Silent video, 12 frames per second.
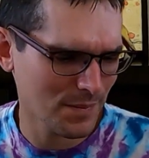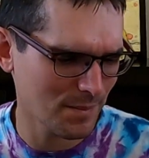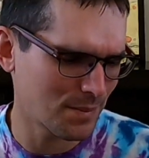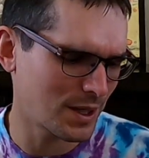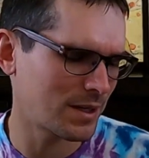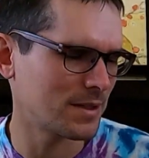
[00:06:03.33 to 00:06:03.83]

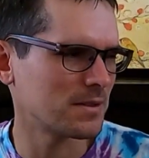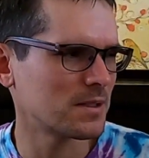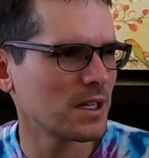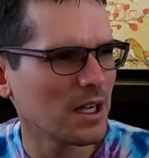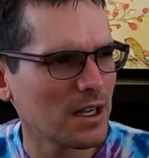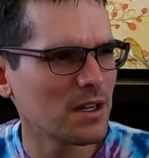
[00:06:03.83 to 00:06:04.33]

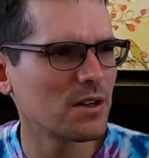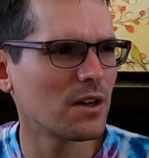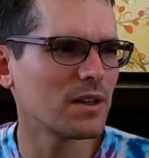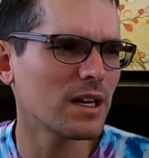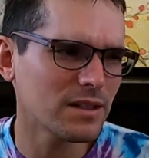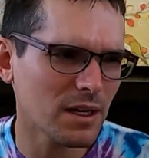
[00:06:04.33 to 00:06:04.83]
But,
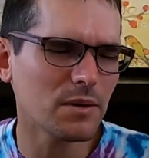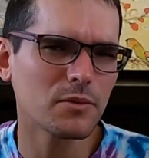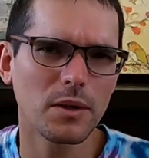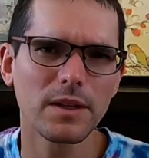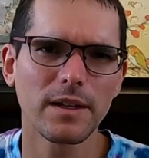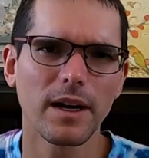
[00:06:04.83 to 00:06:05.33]
that
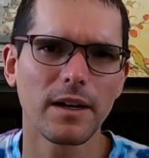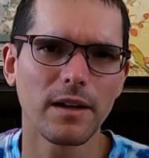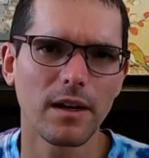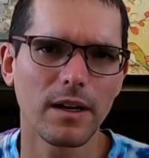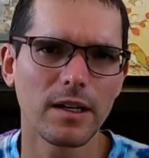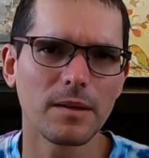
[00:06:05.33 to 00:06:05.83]
was one thing I
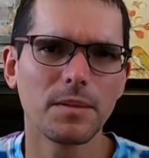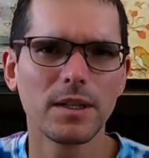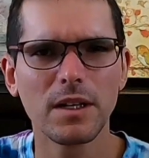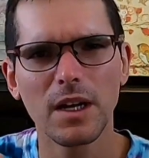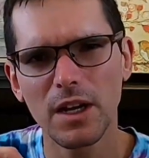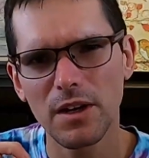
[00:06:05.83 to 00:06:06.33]
didn't like.
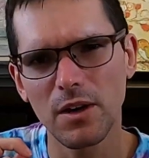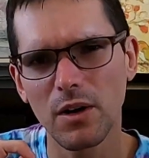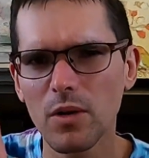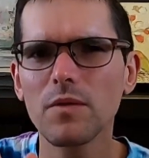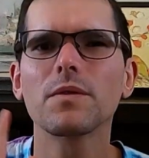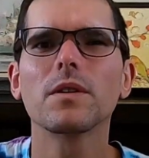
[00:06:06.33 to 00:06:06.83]
But,
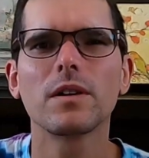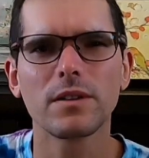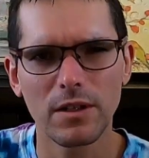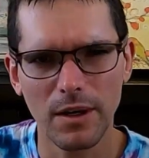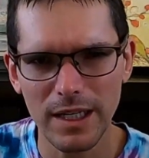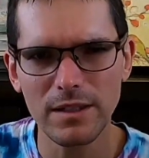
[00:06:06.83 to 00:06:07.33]
overall,
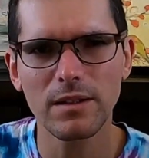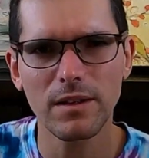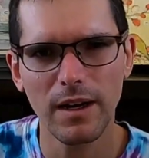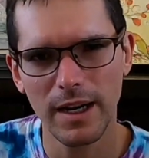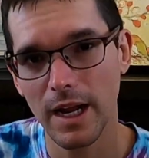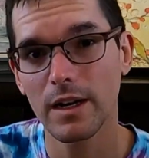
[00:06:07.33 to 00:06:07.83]
I still
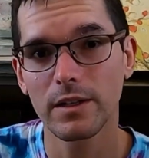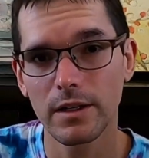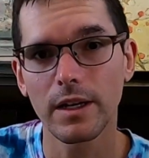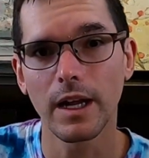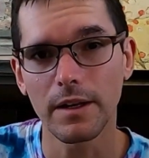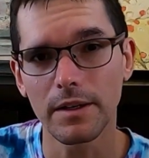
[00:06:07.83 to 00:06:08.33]
thought it had a
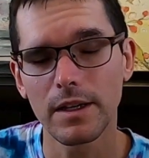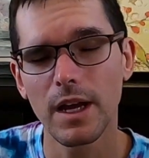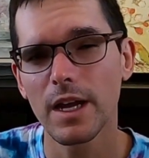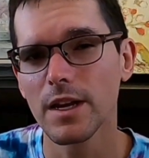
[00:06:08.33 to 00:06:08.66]
good end.